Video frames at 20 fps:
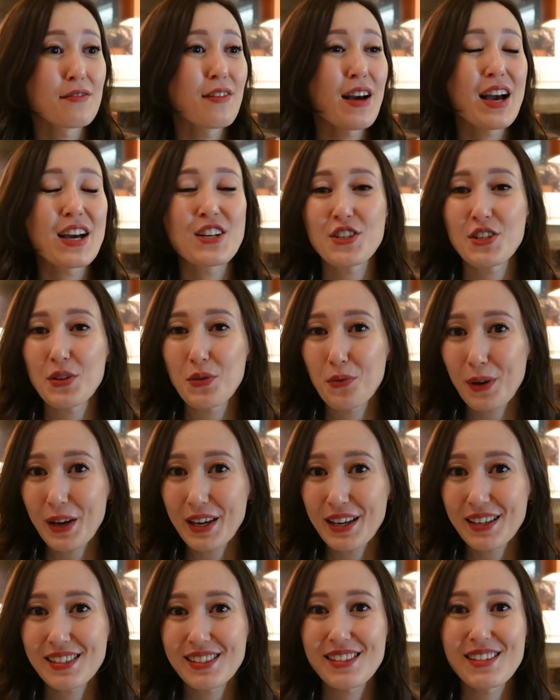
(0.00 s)
fashion
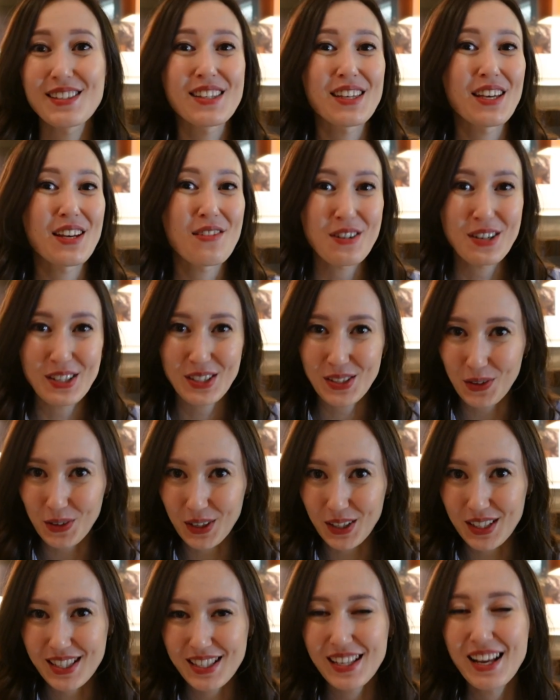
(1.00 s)
weeks, ski
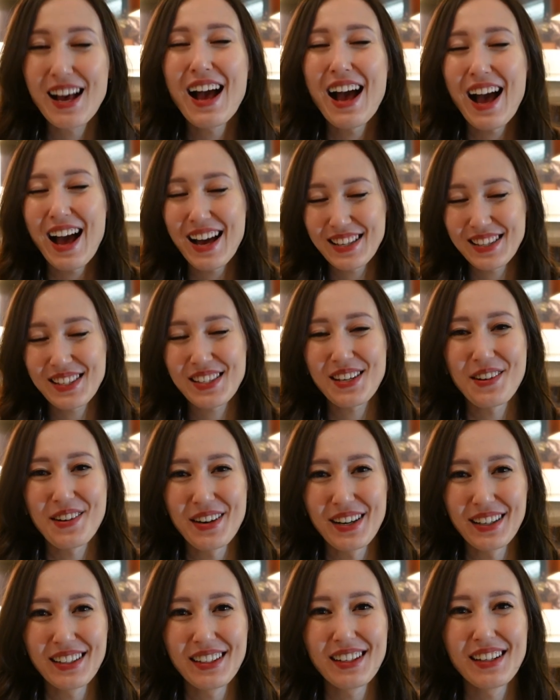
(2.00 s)
resorts, and so
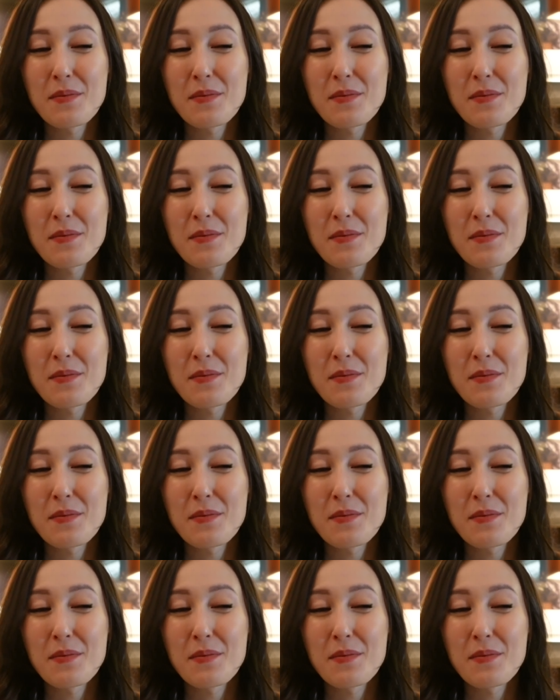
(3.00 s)
on.